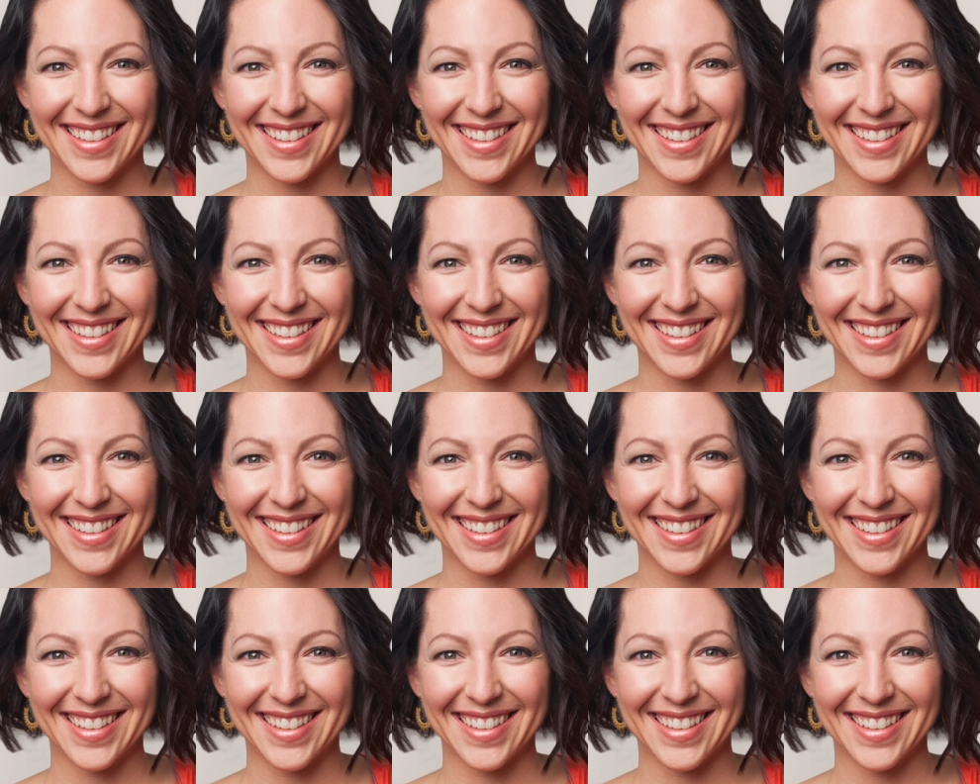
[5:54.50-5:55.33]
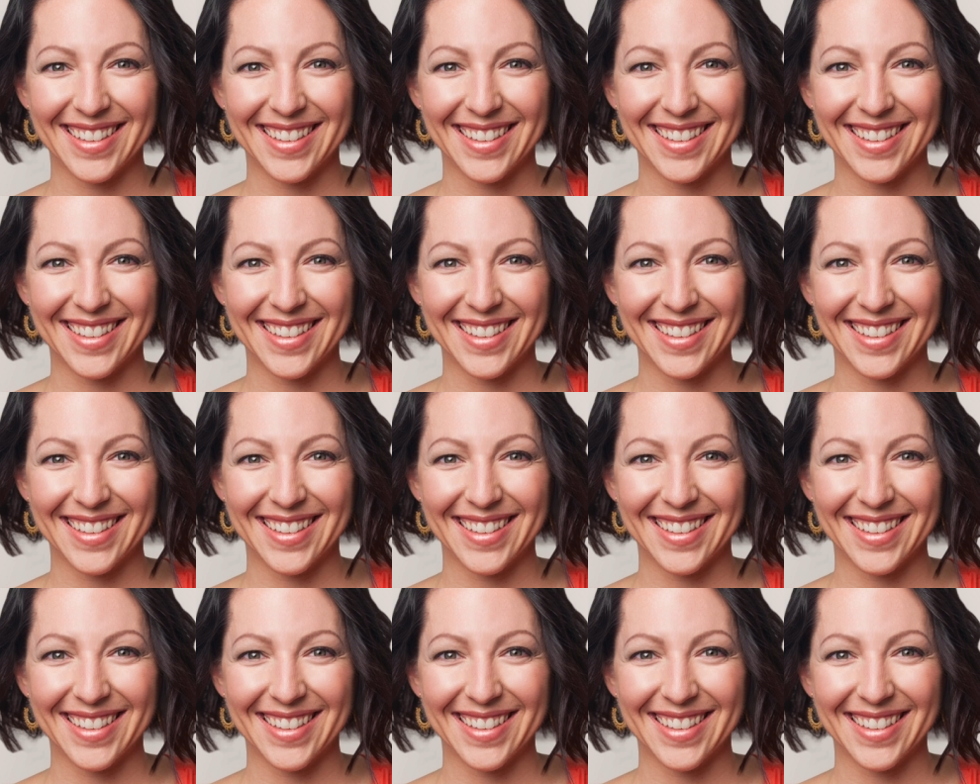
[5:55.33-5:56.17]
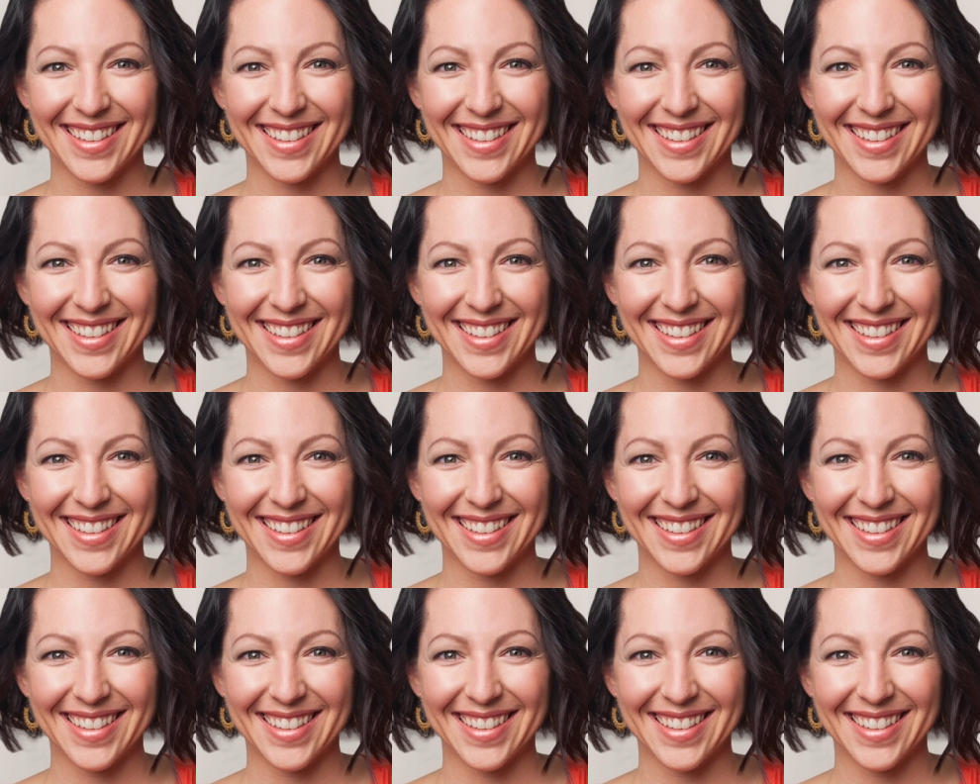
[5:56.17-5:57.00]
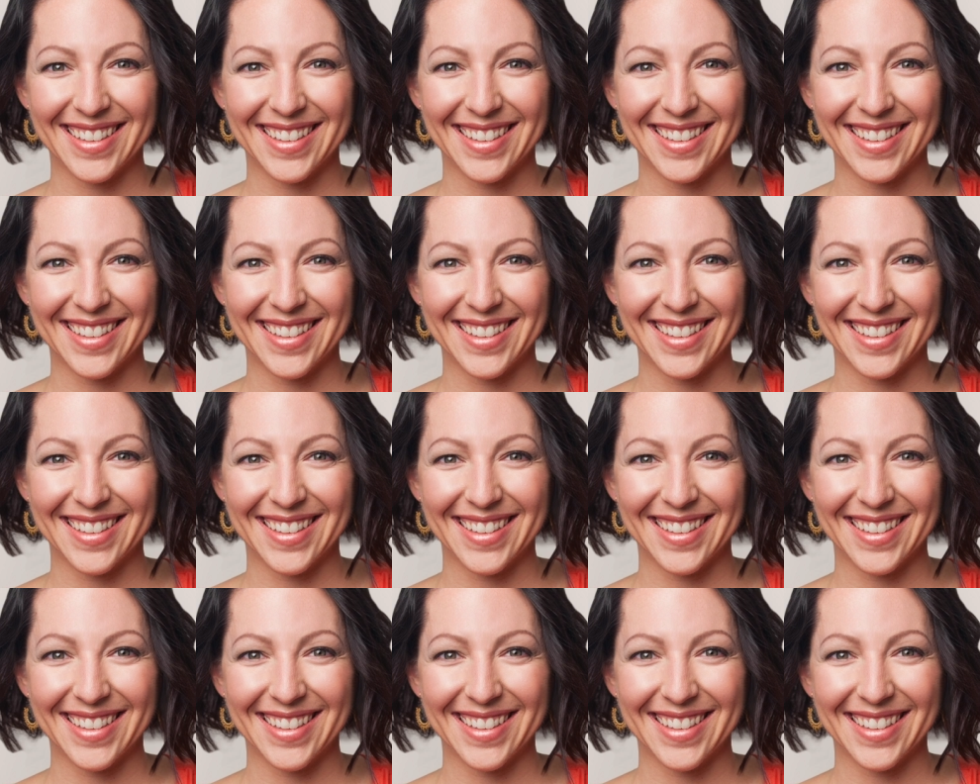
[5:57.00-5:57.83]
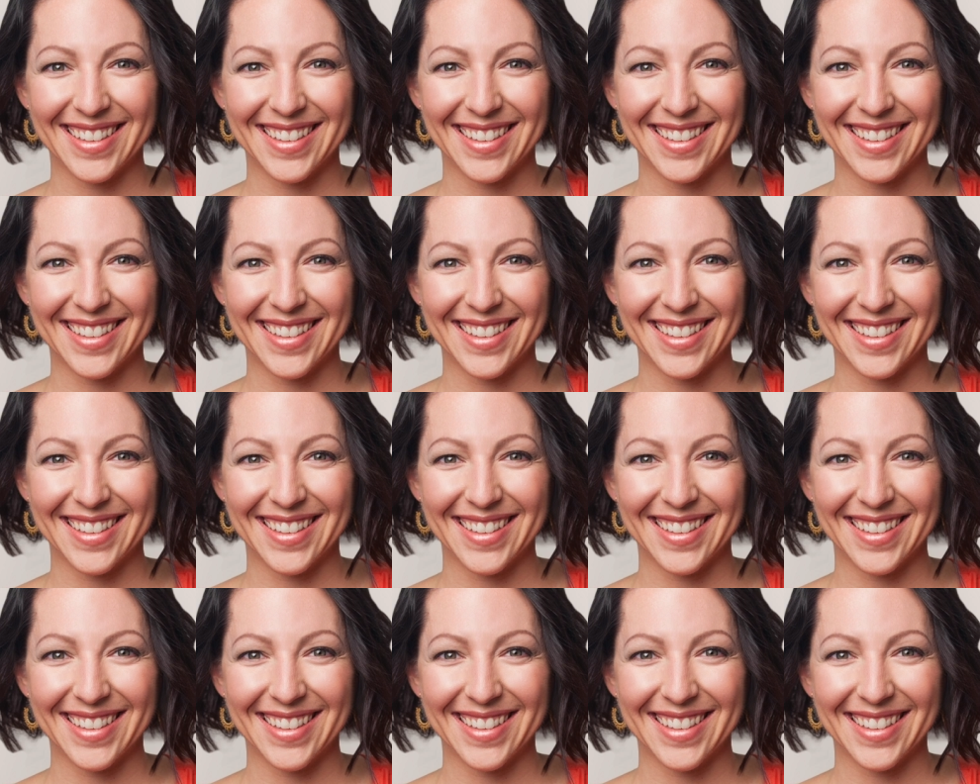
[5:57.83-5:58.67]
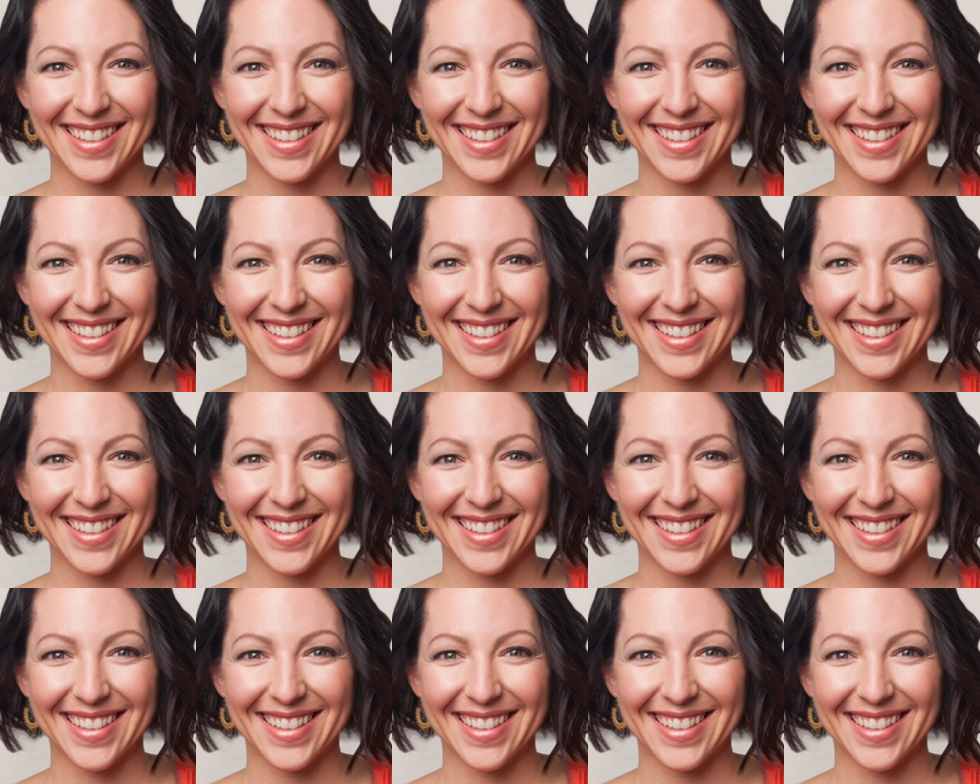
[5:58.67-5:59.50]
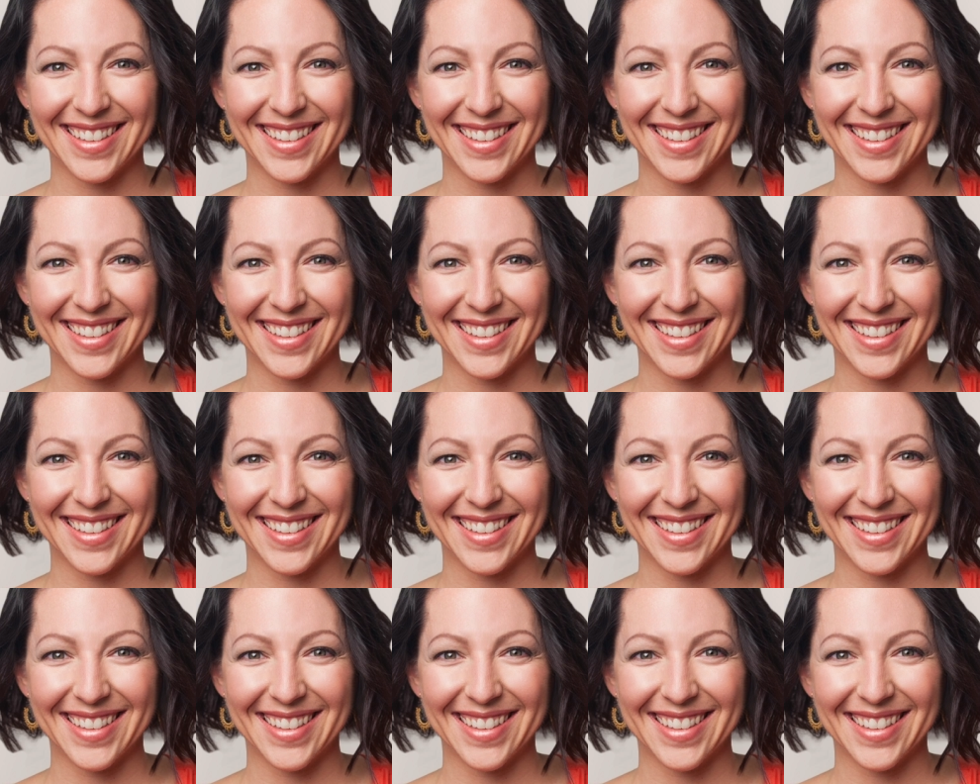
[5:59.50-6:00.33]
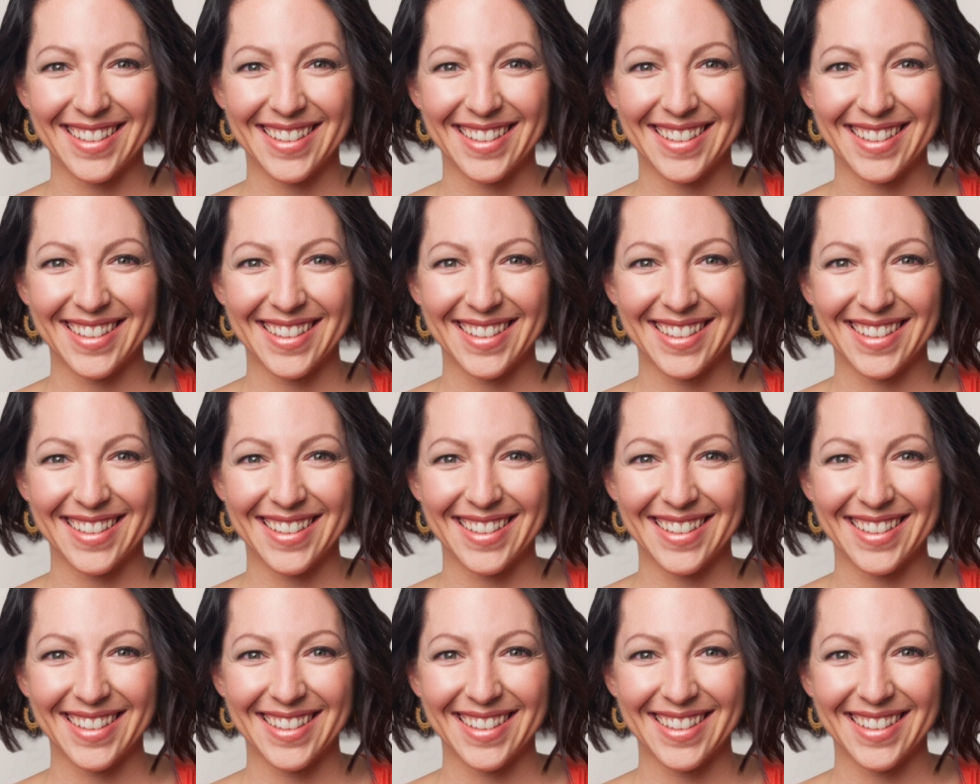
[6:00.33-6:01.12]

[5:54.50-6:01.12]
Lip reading: [no speech]